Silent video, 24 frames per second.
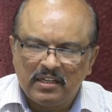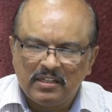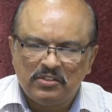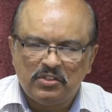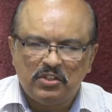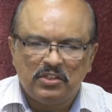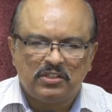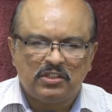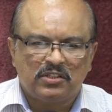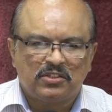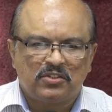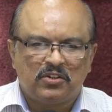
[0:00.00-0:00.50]

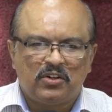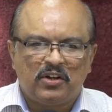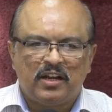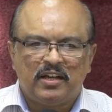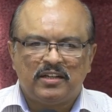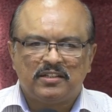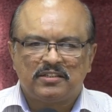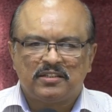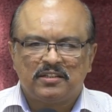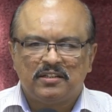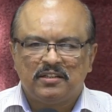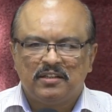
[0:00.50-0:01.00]
Jesus
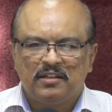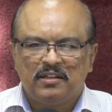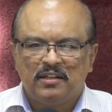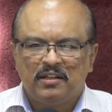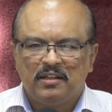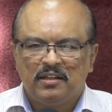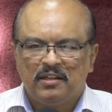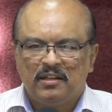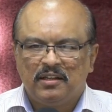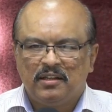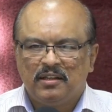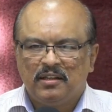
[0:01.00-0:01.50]
Christ.
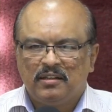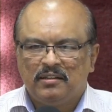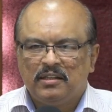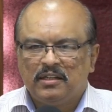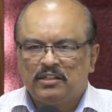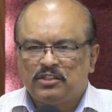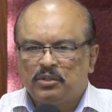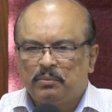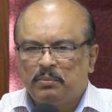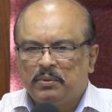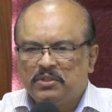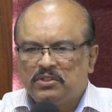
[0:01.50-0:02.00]
There
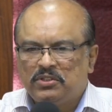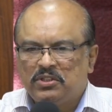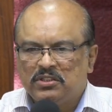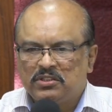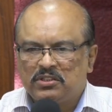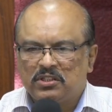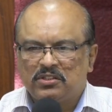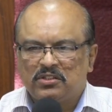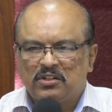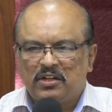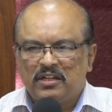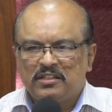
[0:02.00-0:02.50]
should be
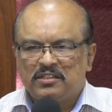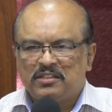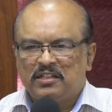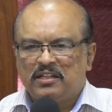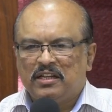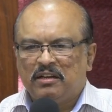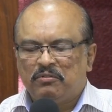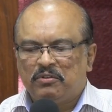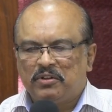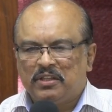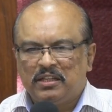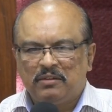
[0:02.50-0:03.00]
Jesus Christ in
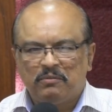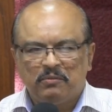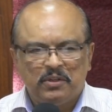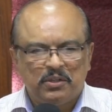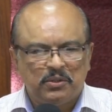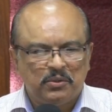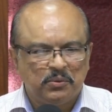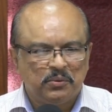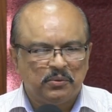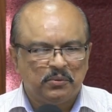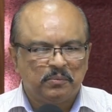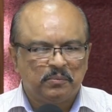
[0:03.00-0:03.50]
everything we
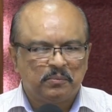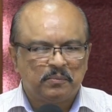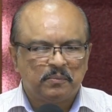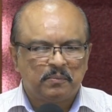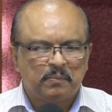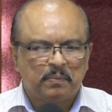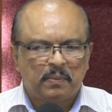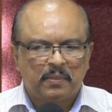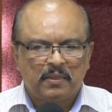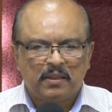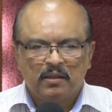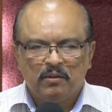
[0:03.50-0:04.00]
do.
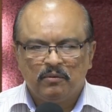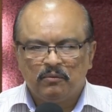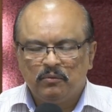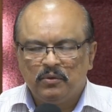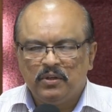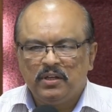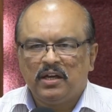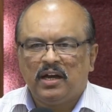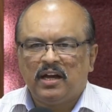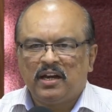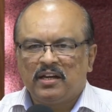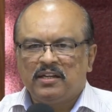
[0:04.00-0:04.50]

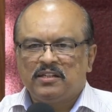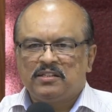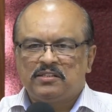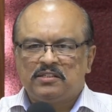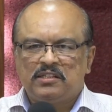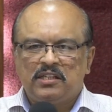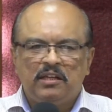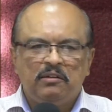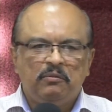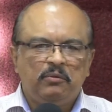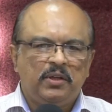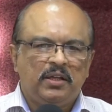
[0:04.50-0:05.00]
We are His
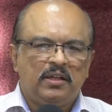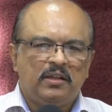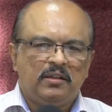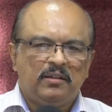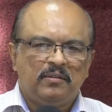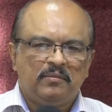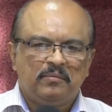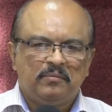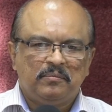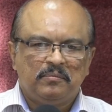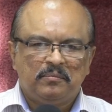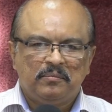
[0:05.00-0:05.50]
CV.
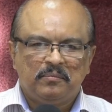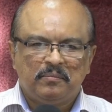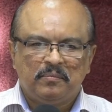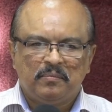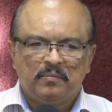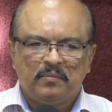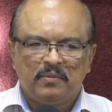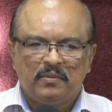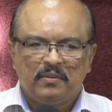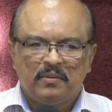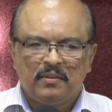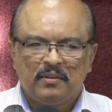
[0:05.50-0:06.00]

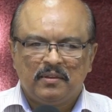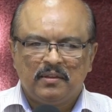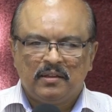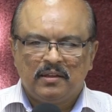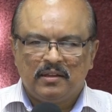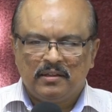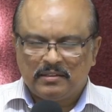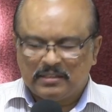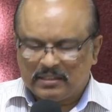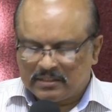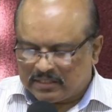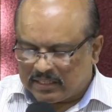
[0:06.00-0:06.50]

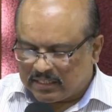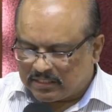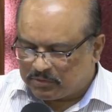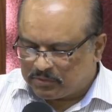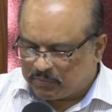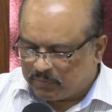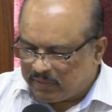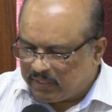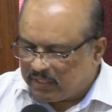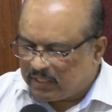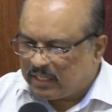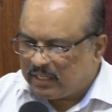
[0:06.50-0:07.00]
Just as
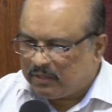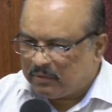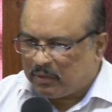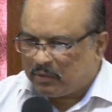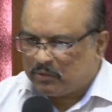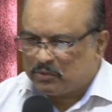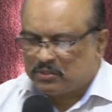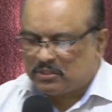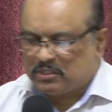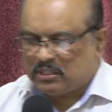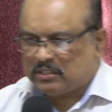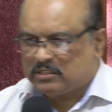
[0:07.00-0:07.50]
we give or
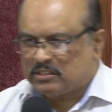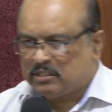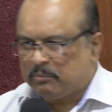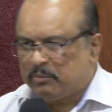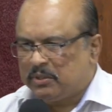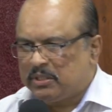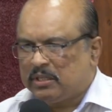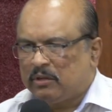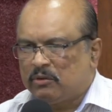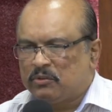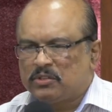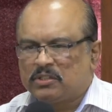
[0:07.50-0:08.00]

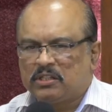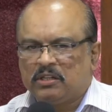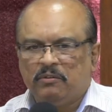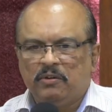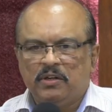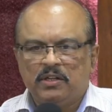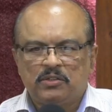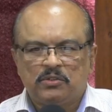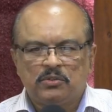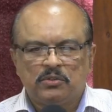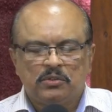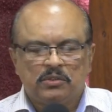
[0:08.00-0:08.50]
submit our
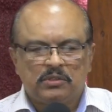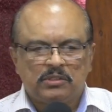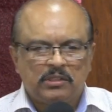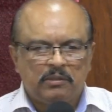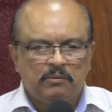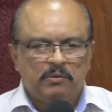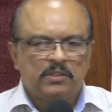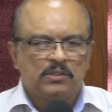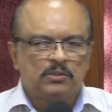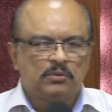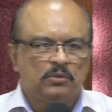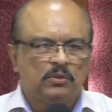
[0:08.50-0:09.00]
CV to,
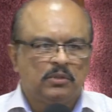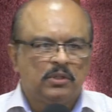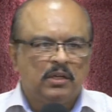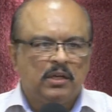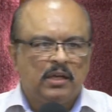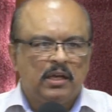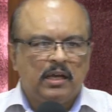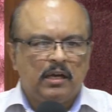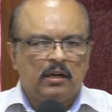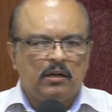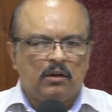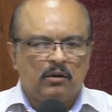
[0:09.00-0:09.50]
CVs to
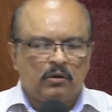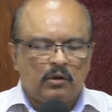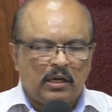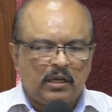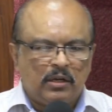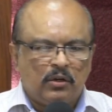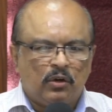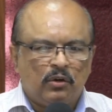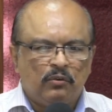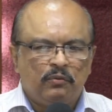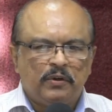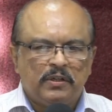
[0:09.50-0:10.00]
an, an
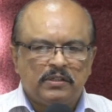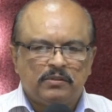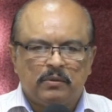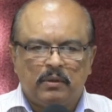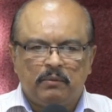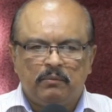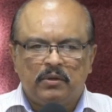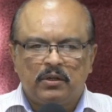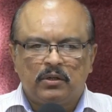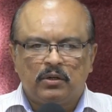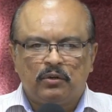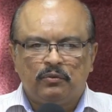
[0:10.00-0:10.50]
office when
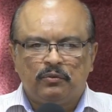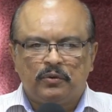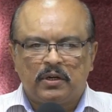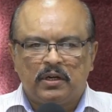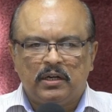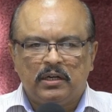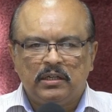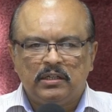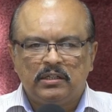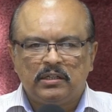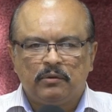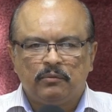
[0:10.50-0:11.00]
we go for an
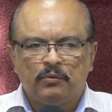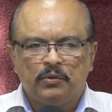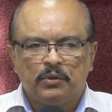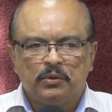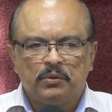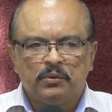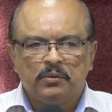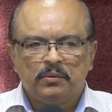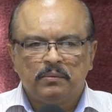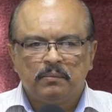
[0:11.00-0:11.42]
interview,